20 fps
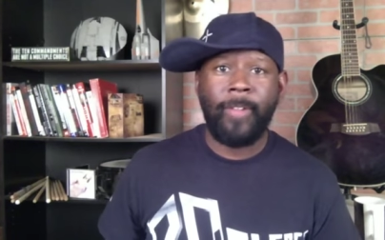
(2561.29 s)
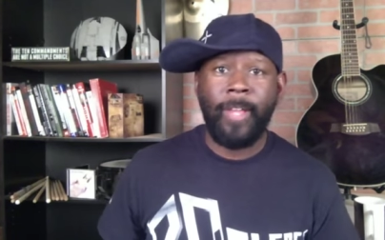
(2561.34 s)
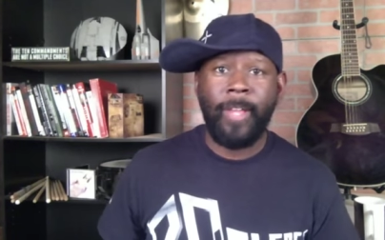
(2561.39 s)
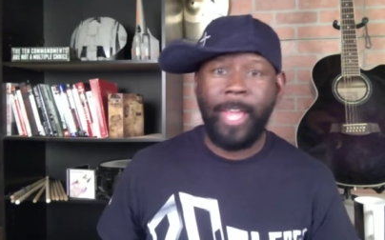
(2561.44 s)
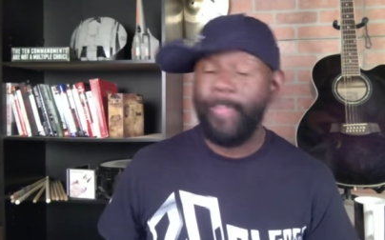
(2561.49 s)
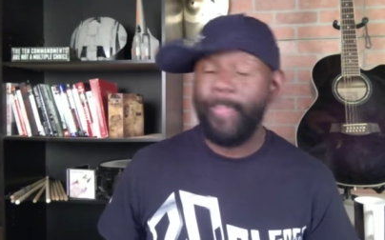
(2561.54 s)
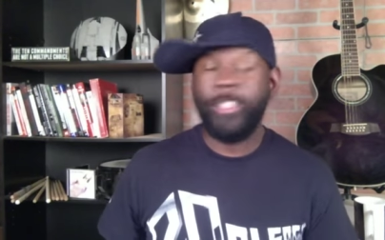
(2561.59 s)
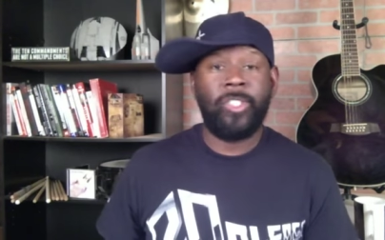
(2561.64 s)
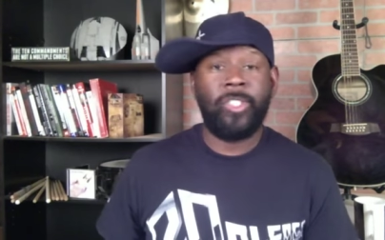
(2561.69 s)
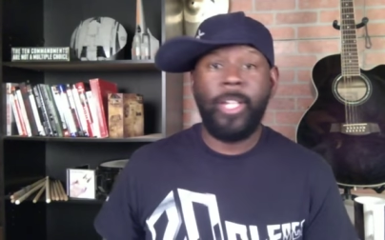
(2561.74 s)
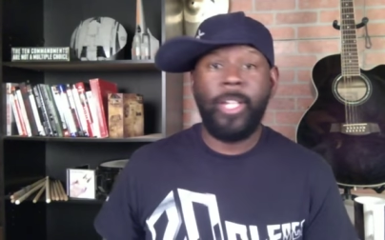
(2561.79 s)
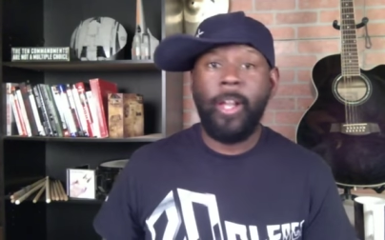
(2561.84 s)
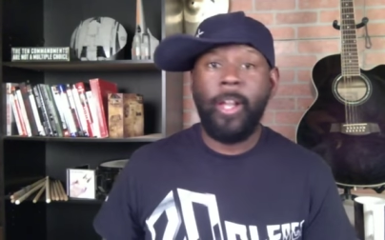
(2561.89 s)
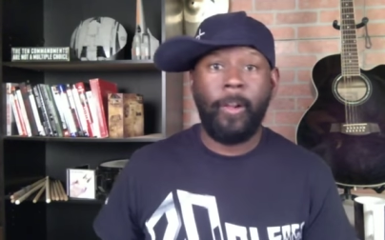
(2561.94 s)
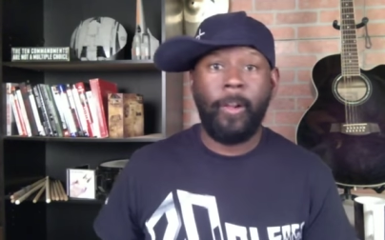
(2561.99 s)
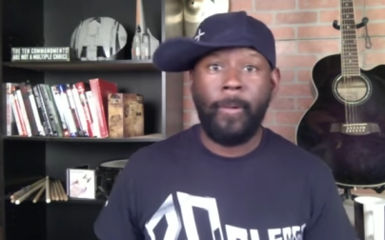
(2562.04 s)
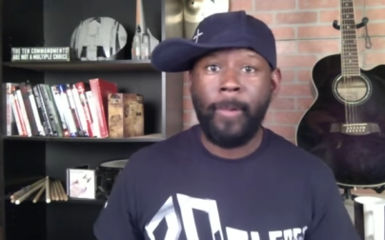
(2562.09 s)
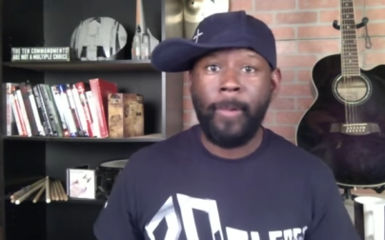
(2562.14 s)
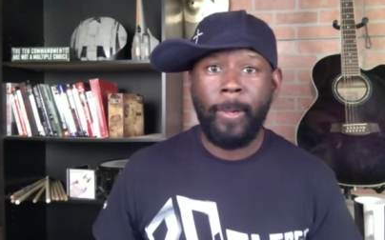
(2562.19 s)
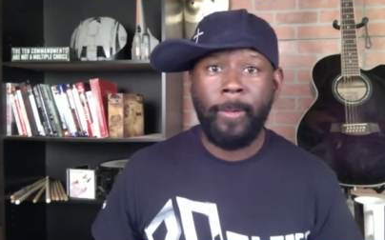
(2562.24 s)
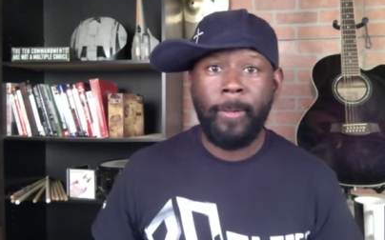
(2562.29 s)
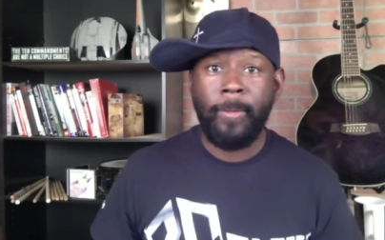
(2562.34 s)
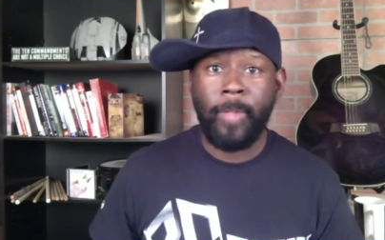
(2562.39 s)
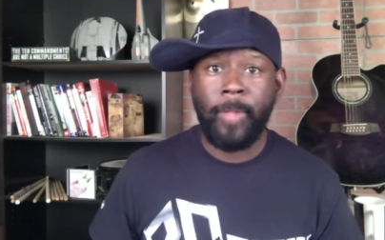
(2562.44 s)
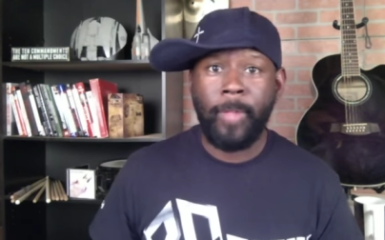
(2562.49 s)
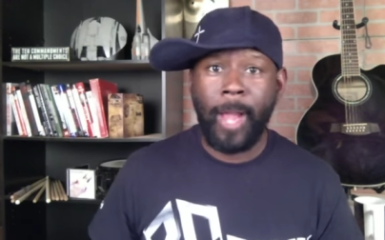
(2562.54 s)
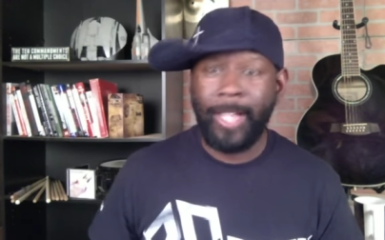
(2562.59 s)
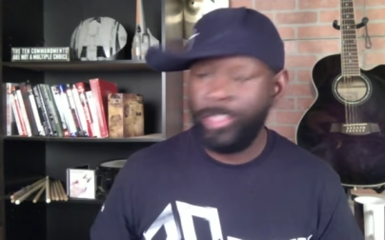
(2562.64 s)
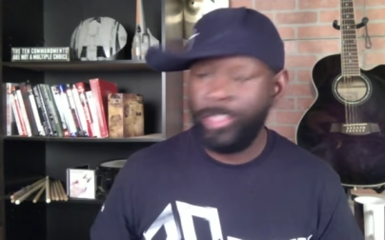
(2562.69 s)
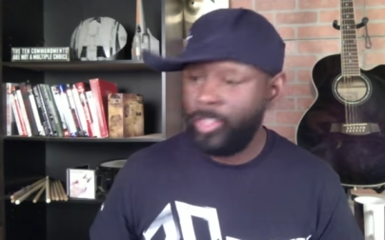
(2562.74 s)
Even still, yeah,
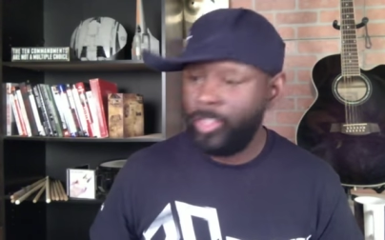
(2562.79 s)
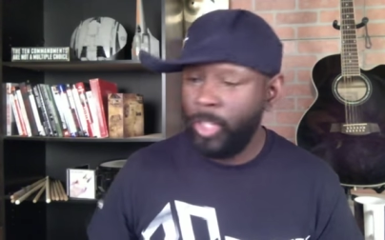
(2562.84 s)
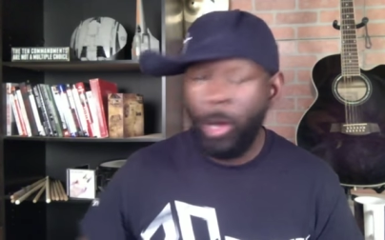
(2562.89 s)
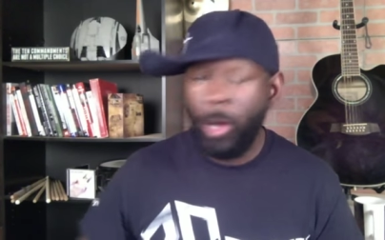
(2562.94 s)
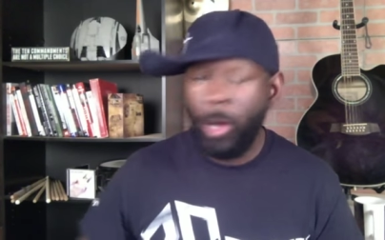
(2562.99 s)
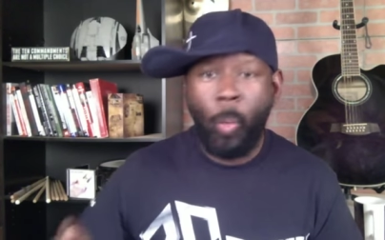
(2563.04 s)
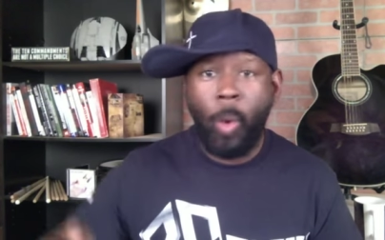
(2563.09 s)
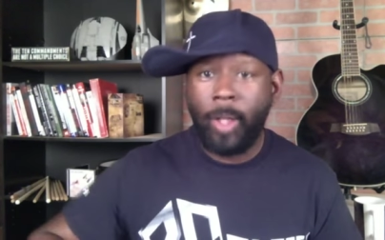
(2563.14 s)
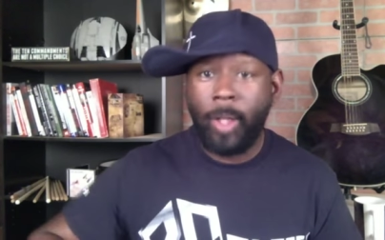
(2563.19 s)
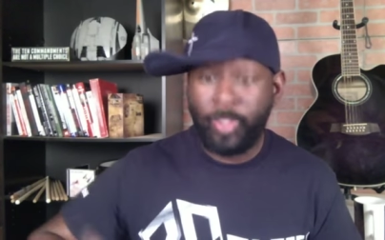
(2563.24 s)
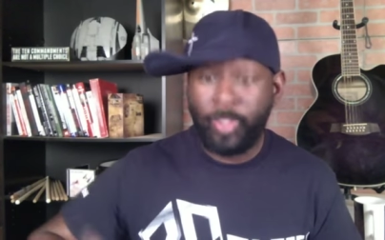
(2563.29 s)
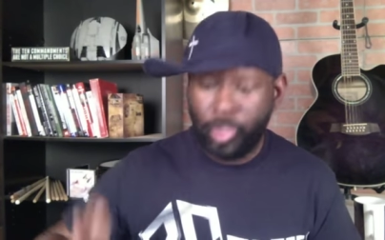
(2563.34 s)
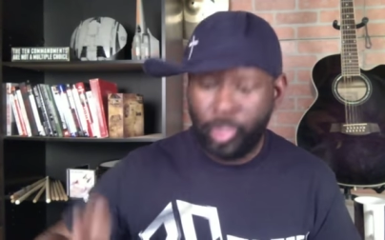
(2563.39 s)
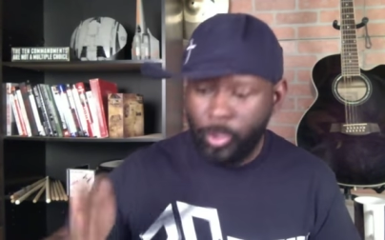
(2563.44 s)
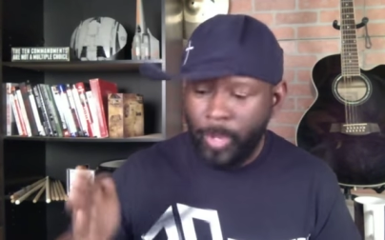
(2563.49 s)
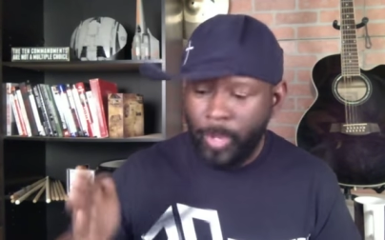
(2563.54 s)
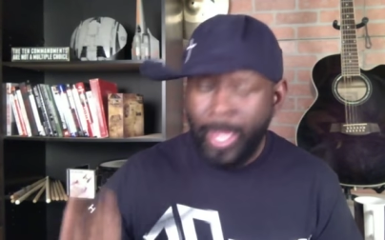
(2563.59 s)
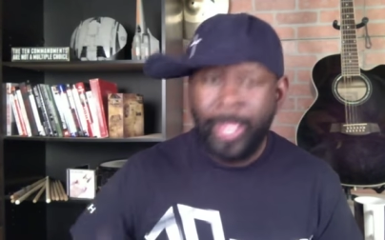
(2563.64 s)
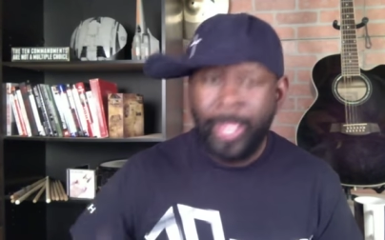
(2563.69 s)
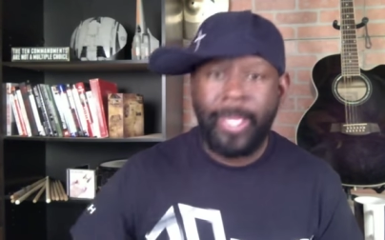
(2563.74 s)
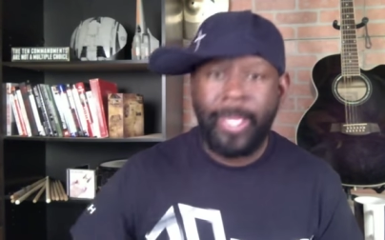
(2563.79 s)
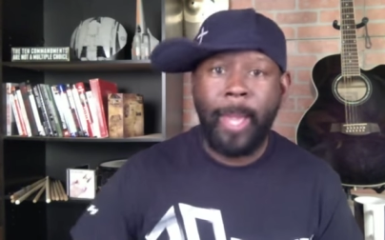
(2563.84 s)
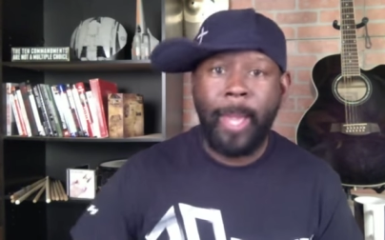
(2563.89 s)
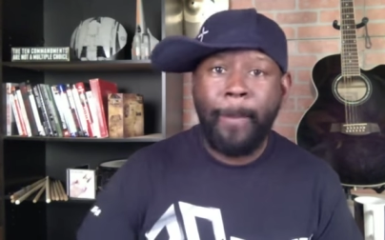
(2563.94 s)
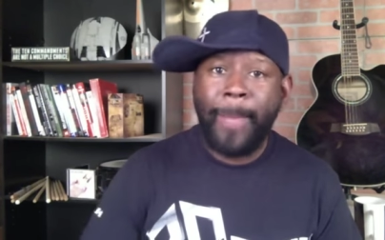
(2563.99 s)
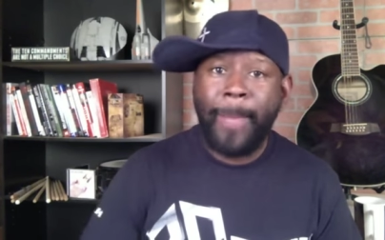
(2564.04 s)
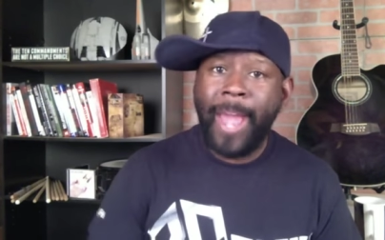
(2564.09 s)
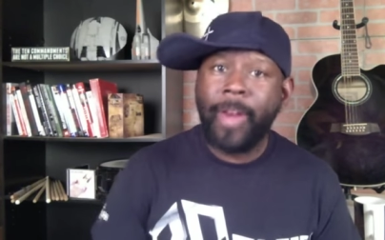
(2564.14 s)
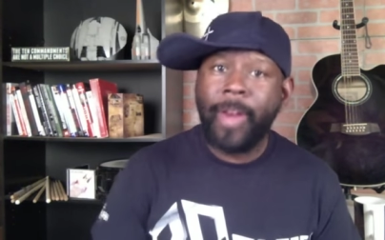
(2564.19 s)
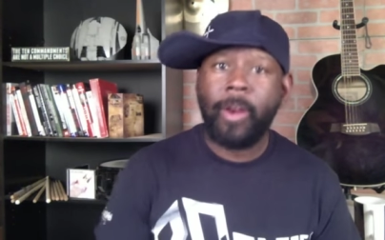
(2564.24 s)
I still want to get
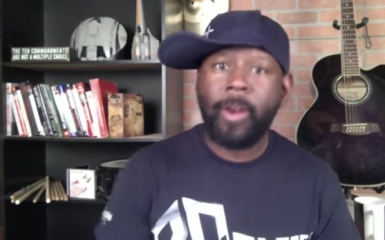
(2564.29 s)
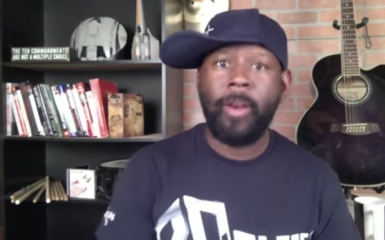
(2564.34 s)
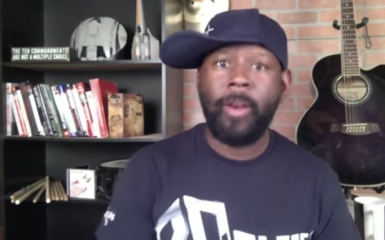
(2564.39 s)
better.